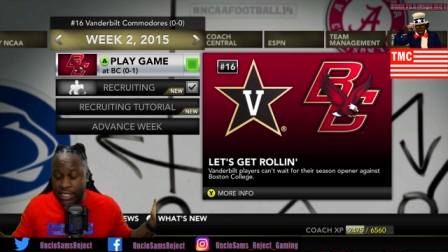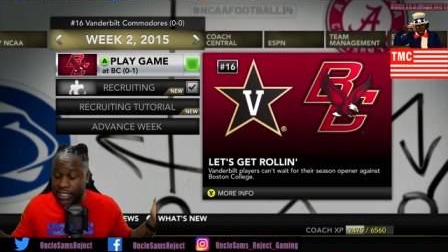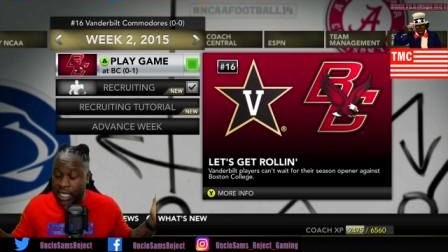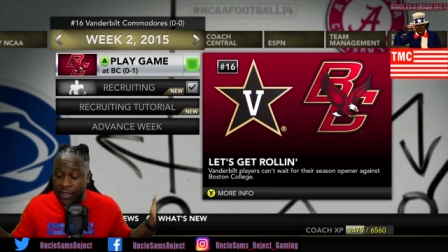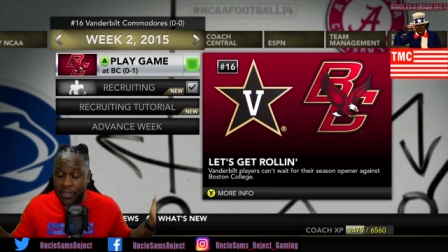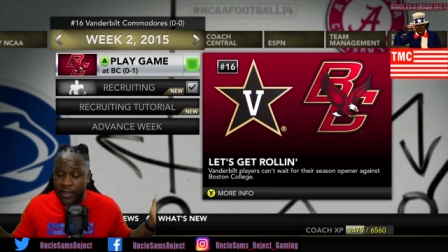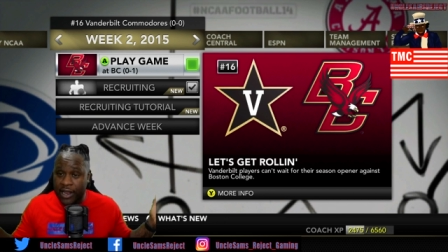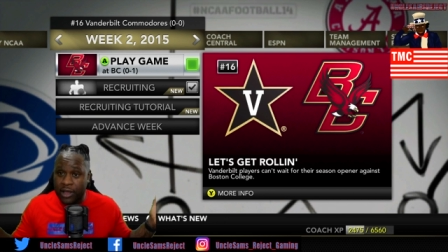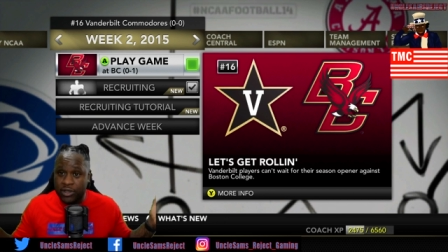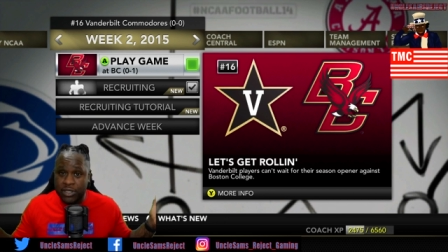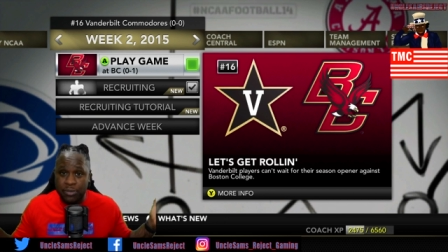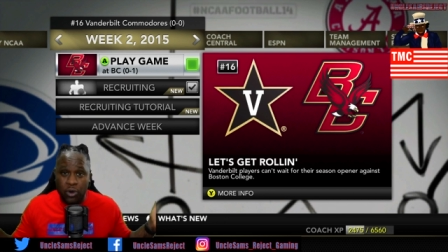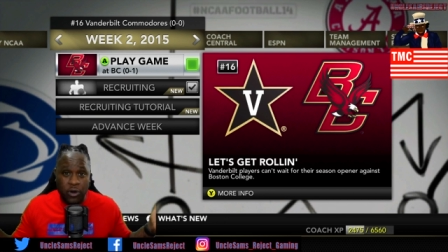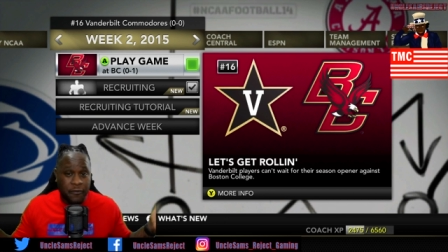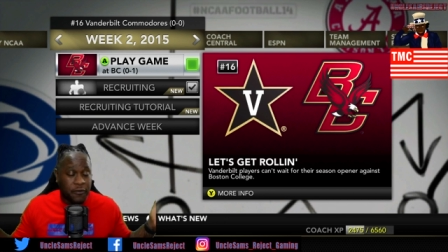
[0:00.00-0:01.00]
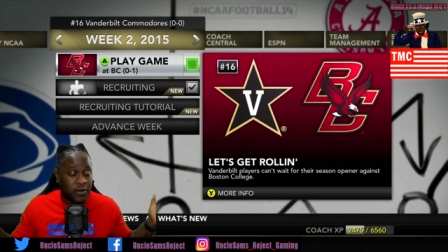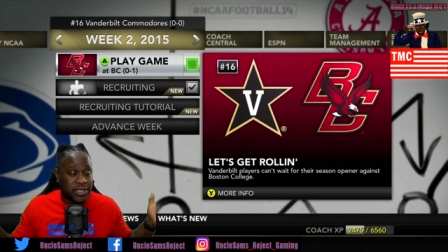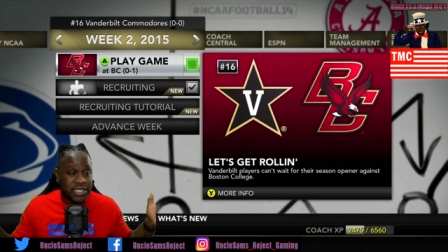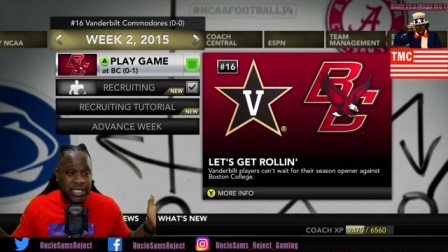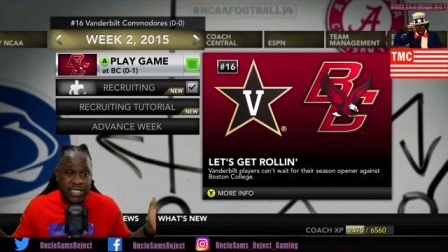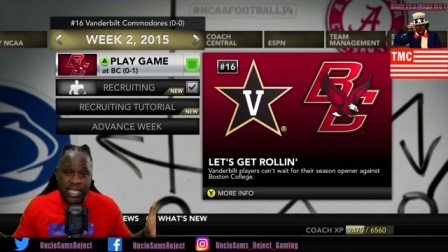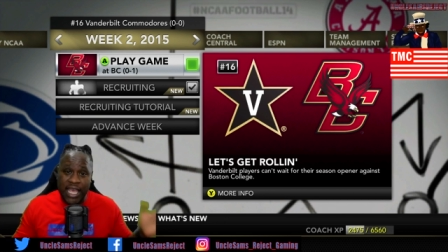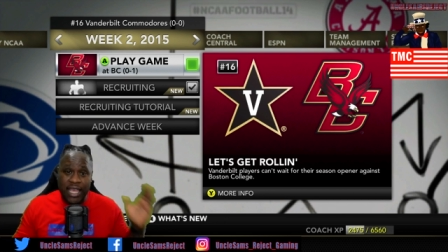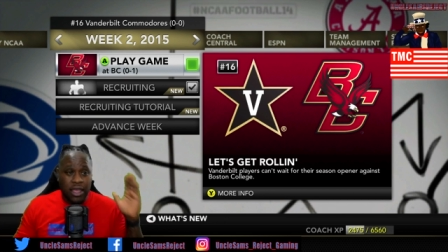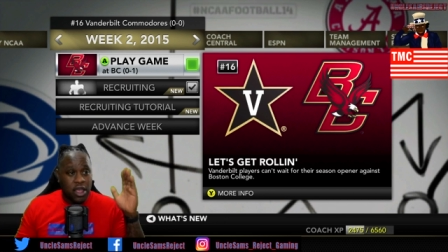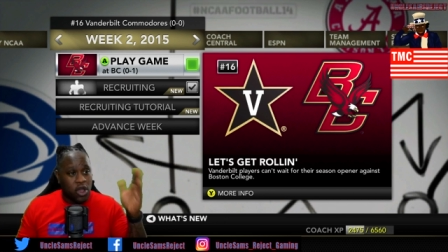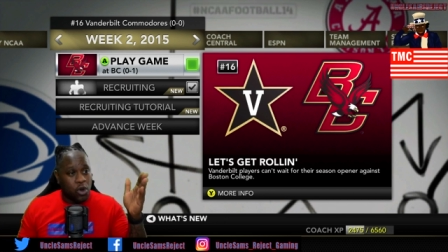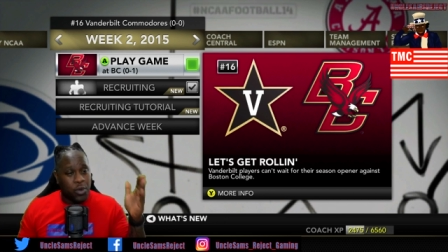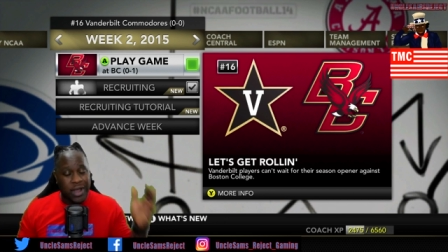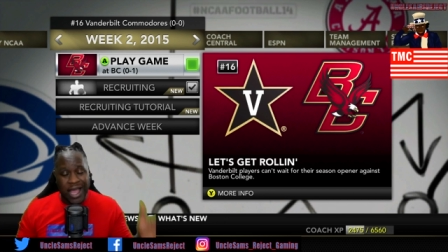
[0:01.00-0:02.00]
but there's nothing else more for us to
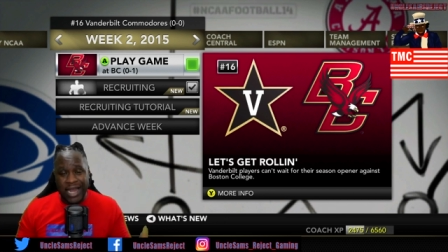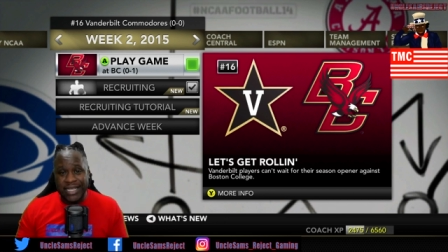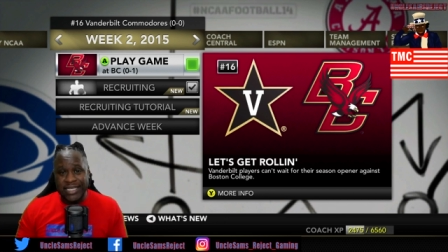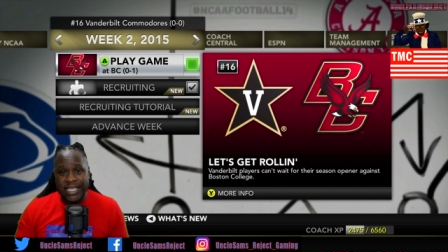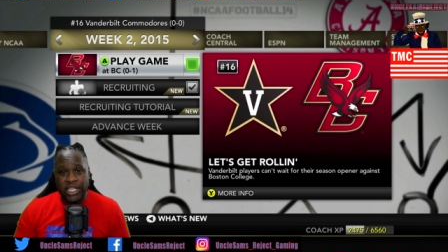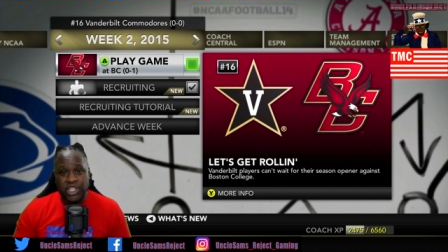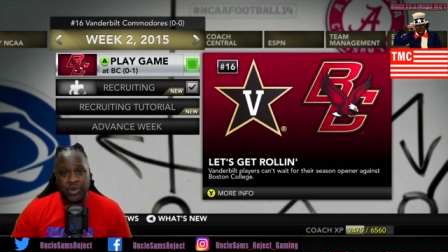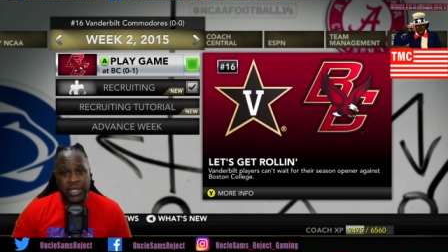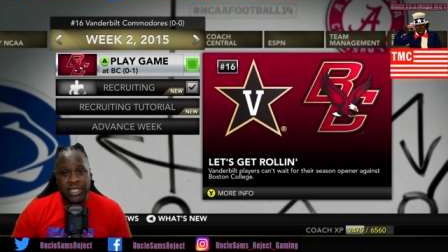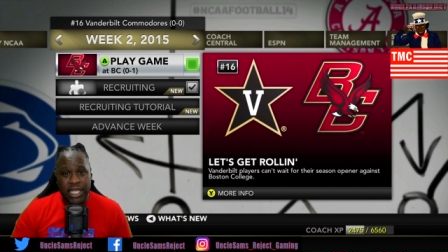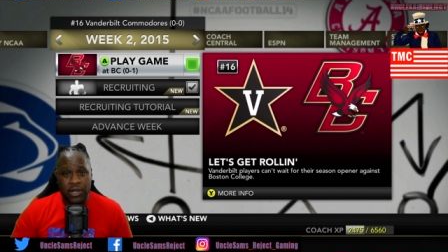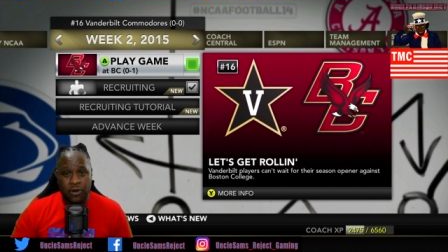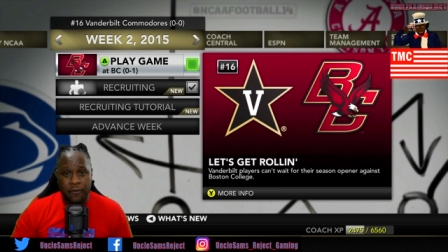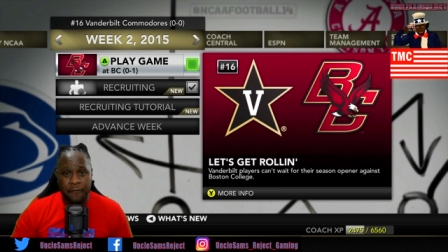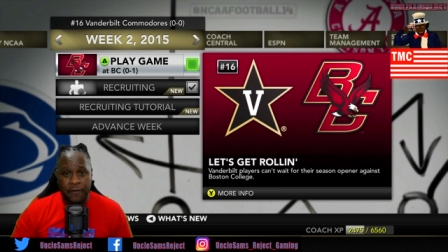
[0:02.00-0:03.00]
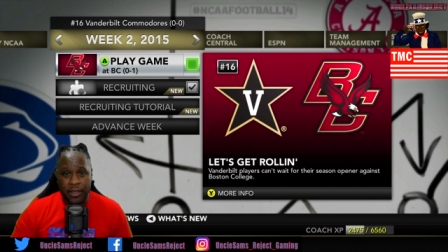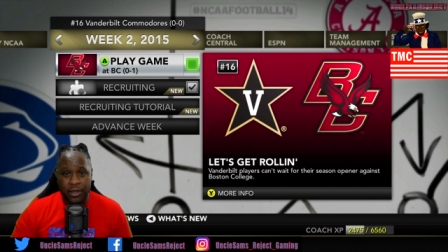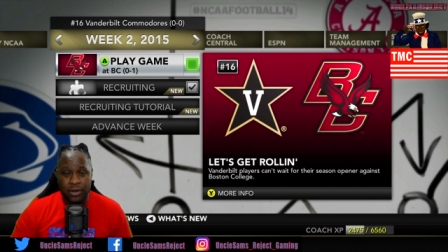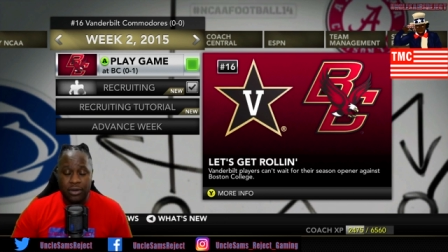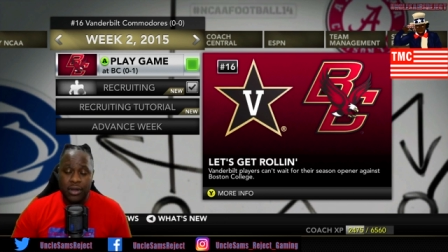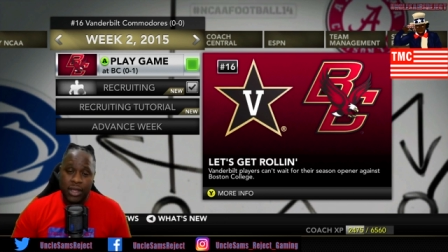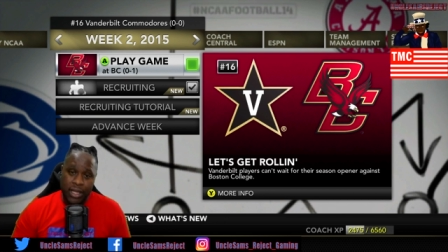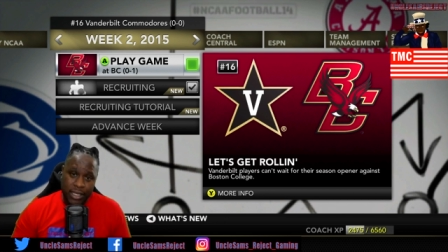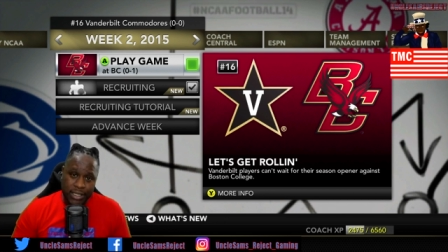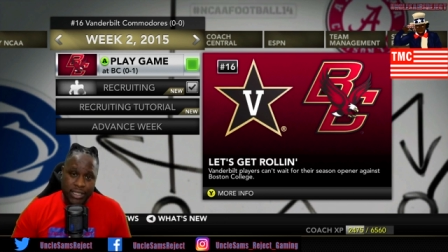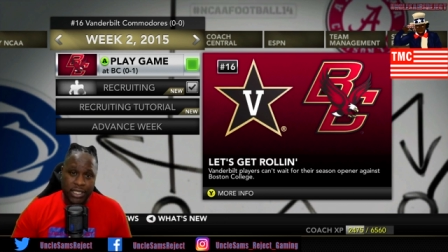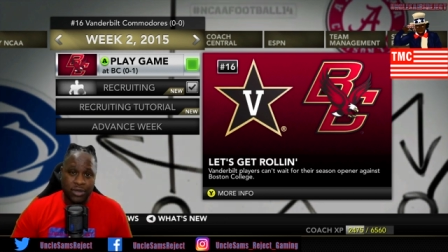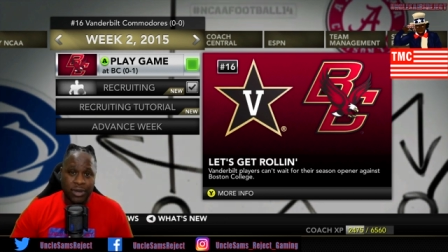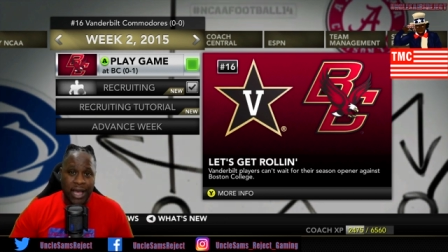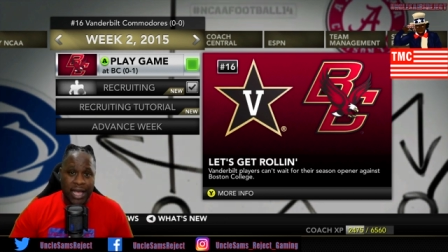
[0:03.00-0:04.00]
say. We got to see it translate on the field.
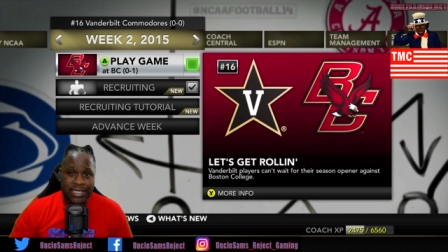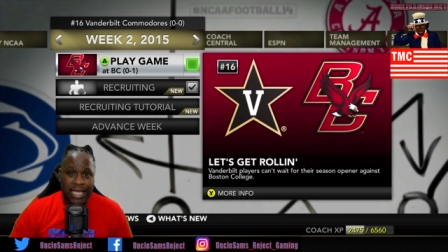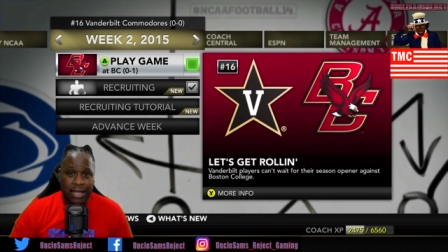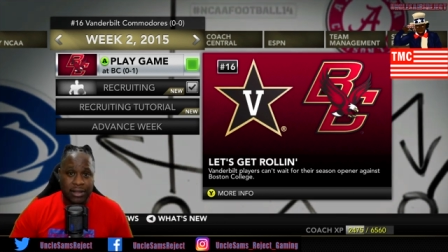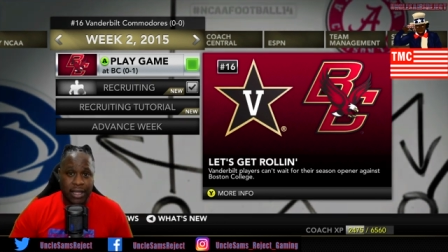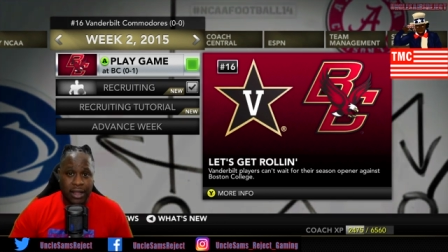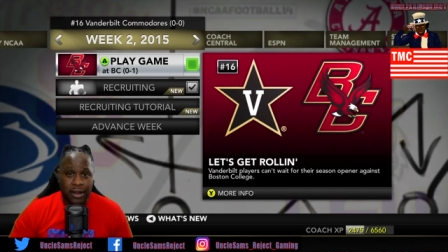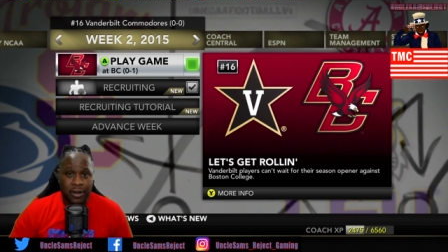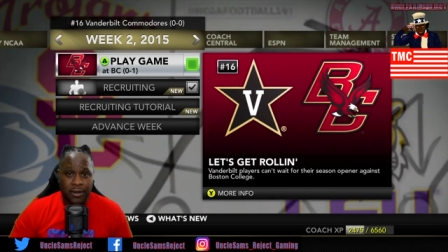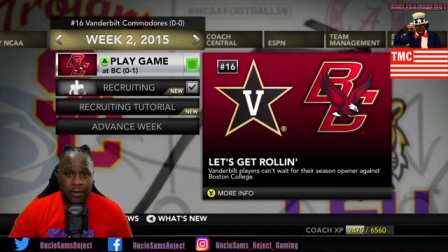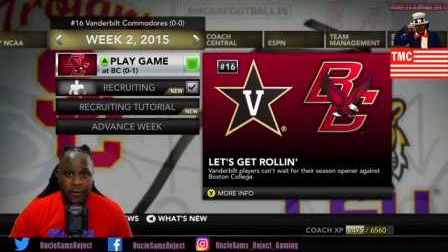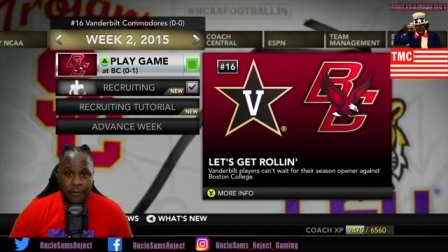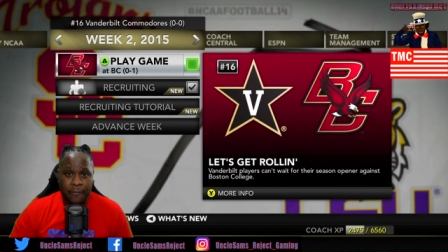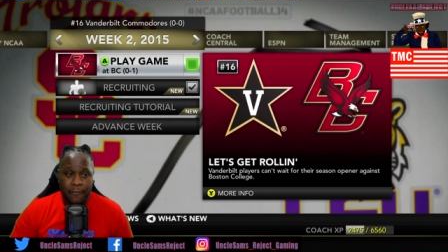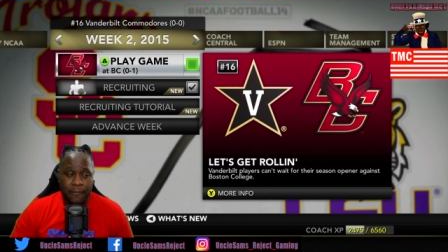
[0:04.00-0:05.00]
See you guys out there.